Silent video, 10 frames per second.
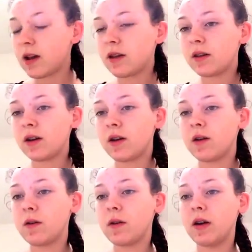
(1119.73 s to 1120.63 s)

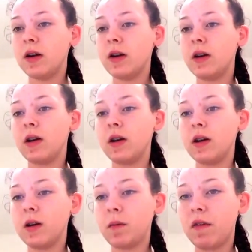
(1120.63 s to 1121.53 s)
So
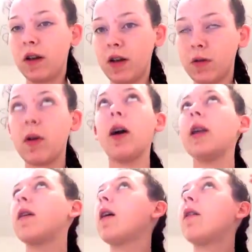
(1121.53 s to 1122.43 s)
my first one
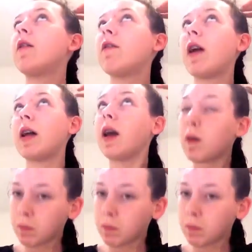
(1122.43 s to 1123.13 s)
is how to flatten out